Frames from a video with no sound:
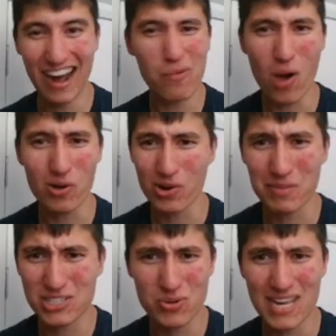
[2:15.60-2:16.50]
What am
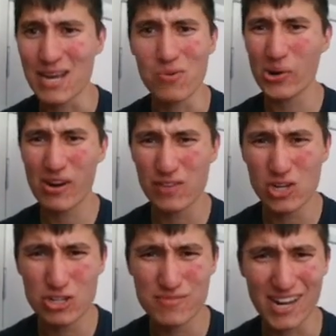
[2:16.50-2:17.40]
I doing here? Why do I have a
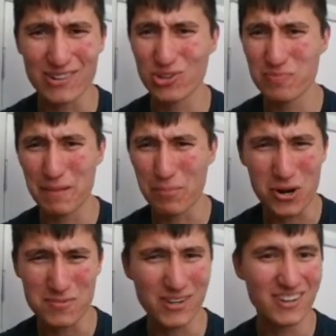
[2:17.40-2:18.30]
YouTube channel talking about
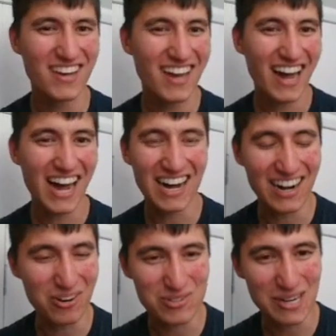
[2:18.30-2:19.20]
Pokemon?
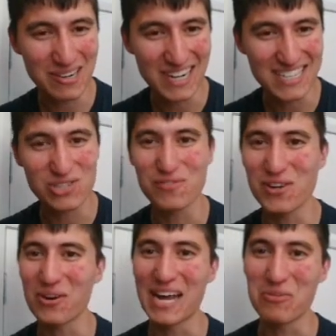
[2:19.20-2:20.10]
Also,
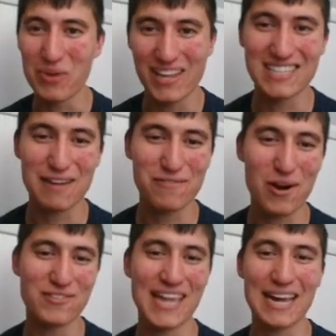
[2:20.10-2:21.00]
Sylveon and Wigglytuff are
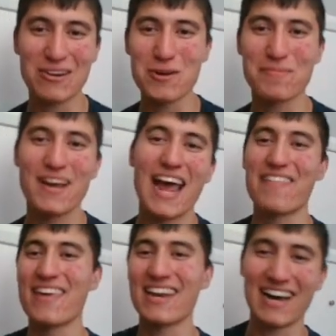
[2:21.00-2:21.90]
over in that group.
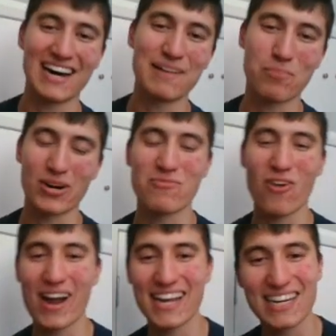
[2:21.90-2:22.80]
And then bottom
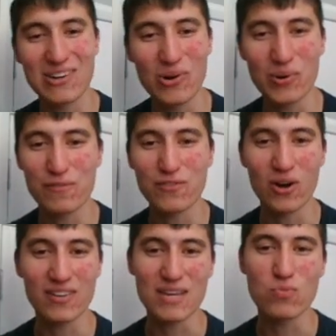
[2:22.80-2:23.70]
right-hand corner, we've
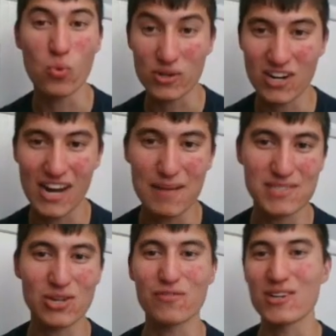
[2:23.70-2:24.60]
got the water types.
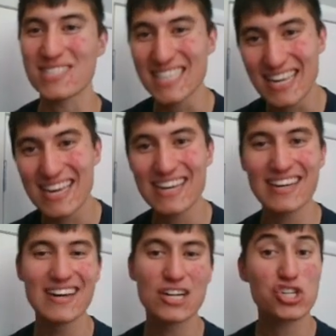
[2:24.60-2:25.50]
So we've got Seeking,
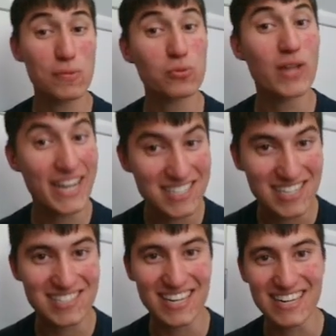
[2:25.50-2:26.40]
Triple Legacy
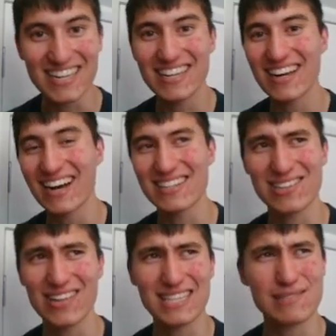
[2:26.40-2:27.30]
Seeking.
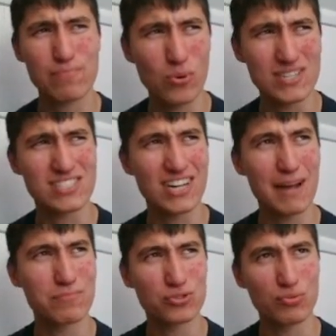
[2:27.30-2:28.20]
So that's Poison
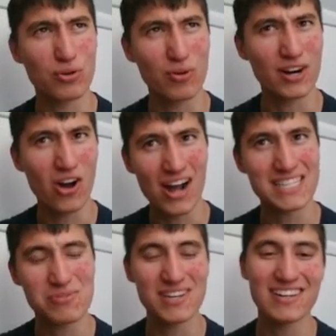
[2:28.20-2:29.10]
Jab, Drill Run,
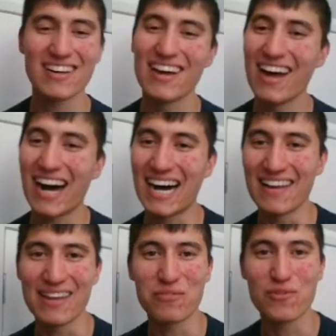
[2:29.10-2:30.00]
Icy Wind.
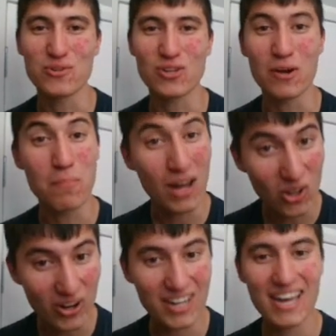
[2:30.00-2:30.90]
And then we've also got
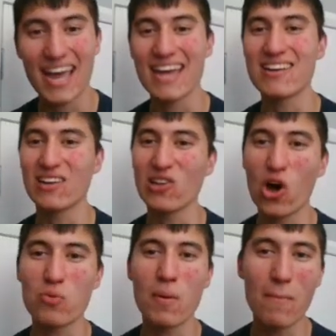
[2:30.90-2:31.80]
Milotic and
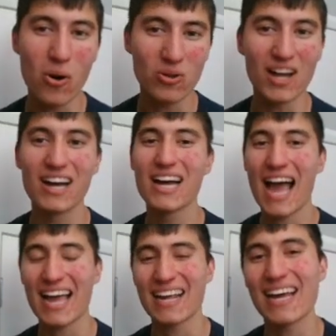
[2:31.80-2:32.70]
Alola Mola
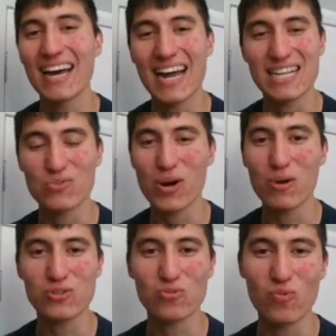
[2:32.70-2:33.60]
hanging out as
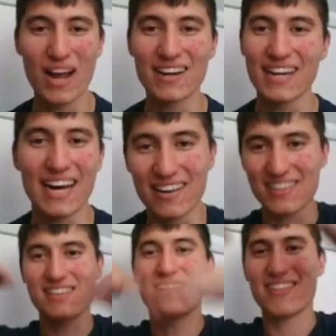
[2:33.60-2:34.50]
well to round out
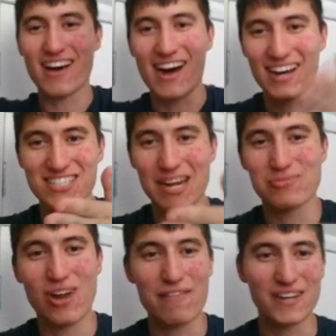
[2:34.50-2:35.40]
the
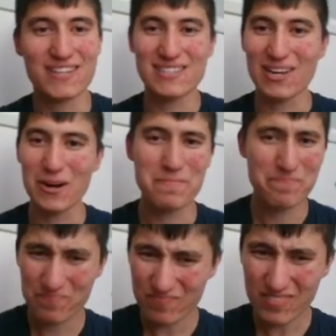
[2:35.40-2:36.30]
heart-shaped graphic. So
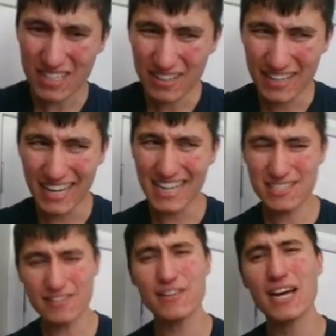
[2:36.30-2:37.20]

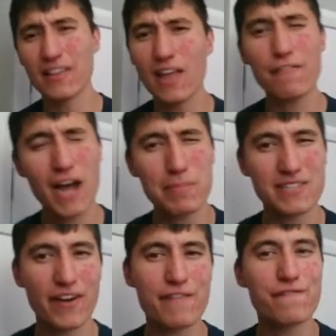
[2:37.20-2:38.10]
Love Cup is a
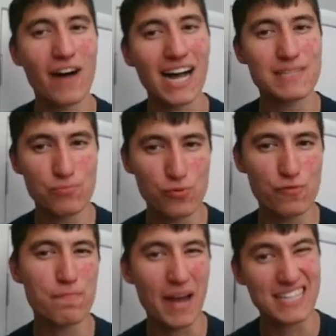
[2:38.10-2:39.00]
very fast
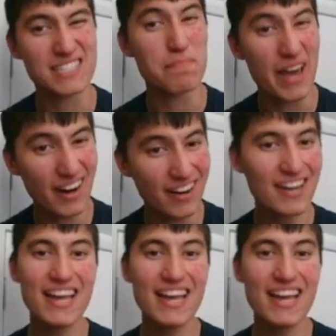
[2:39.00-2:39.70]
move-based meta.